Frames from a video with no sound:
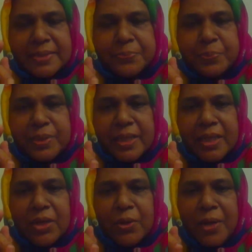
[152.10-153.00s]
putting
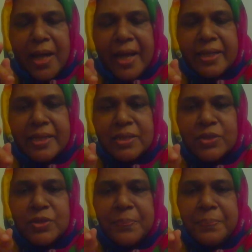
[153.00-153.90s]
your hand
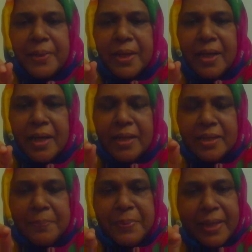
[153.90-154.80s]
into the
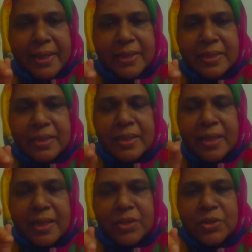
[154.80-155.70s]
dipping it
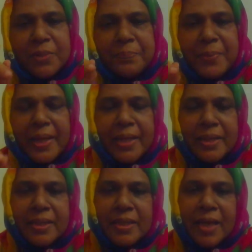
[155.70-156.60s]
into the
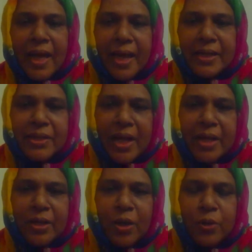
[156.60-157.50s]
paint and
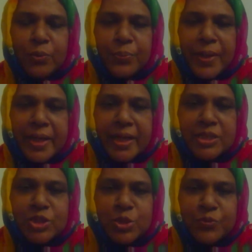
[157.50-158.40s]
trying out
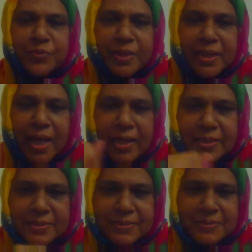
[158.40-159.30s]
various different
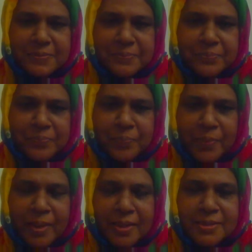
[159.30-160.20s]
colors.
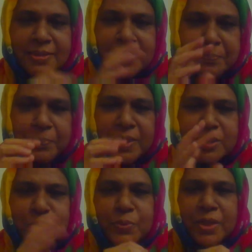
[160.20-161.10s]

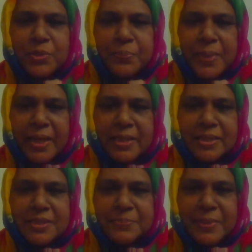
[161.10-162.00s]
Simplest way to
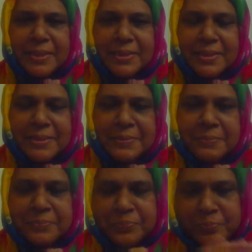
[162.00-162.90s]
practice painting.
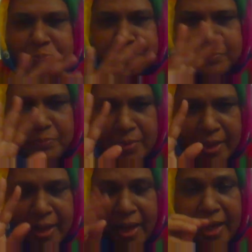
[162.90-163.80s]

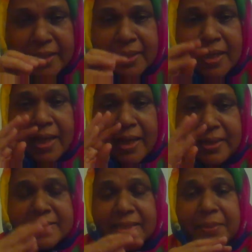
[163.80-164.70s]
At
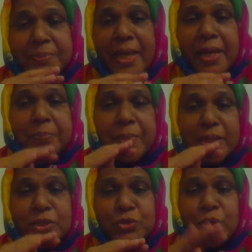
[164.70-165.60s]
the same time,
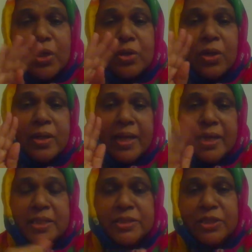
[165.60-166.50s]
make sure you're not
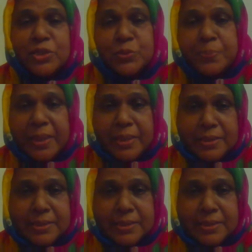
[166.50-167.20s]
allergic to paints.